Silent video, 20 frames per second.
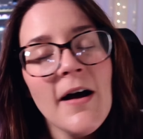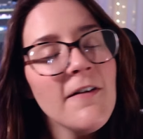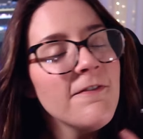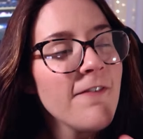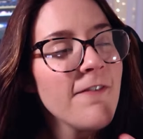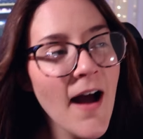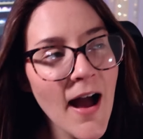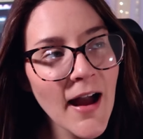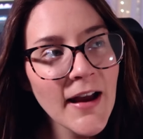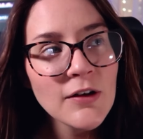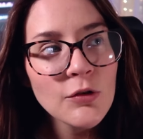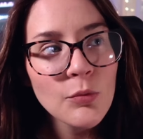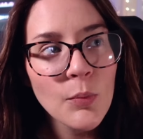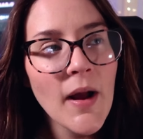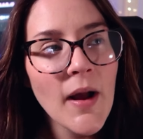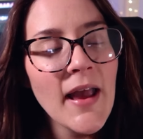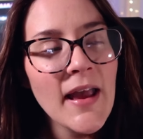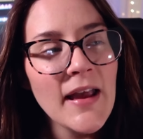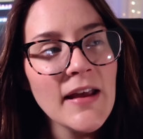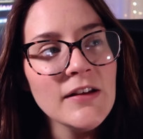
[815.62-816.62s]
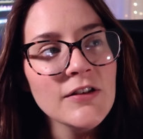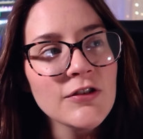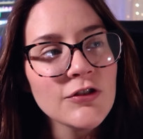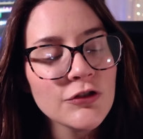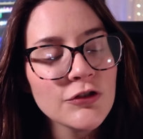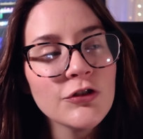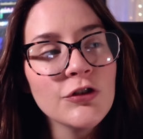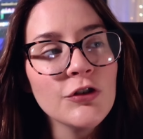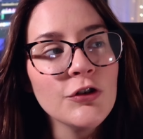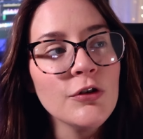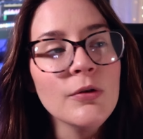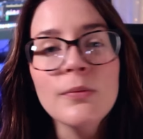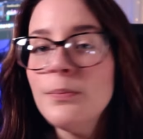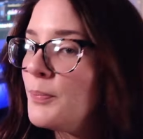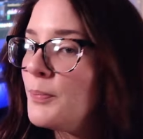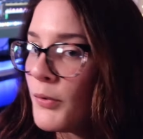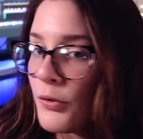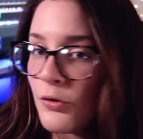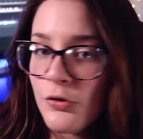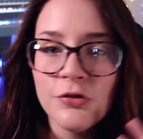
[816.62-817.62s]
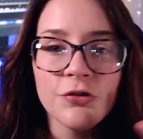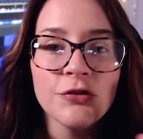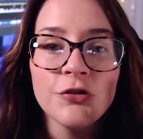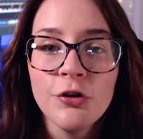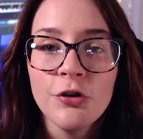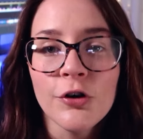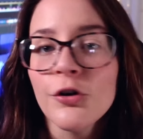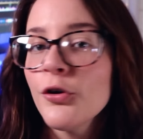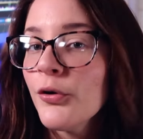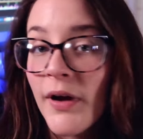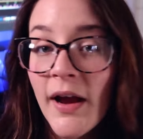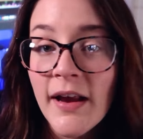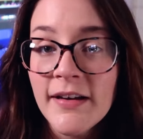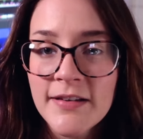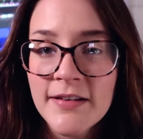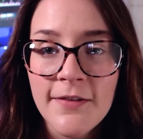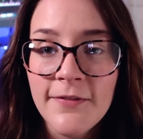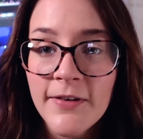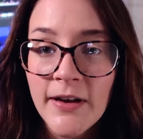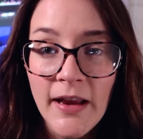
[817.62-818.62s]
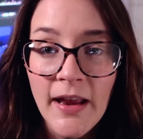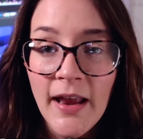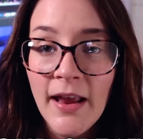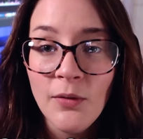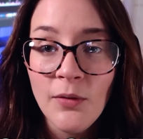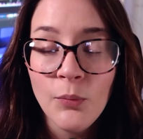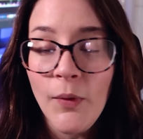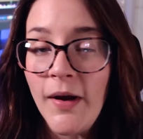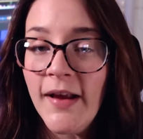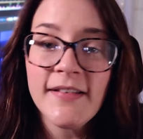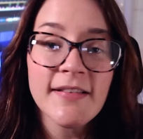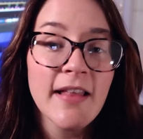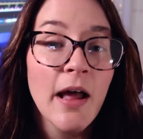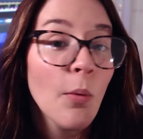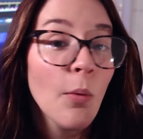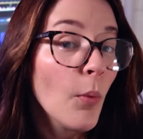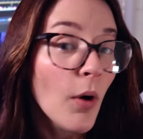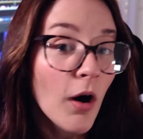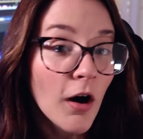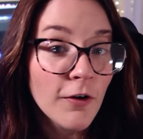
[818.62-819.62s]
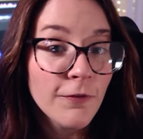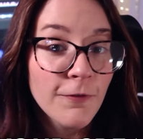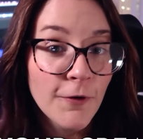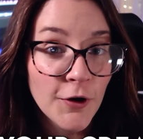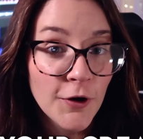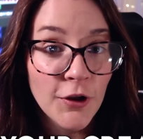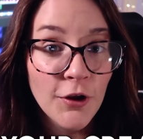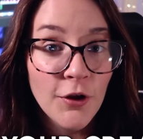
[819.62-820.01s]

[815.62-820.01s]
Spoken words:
but find ways to boost your creativity in ways that work for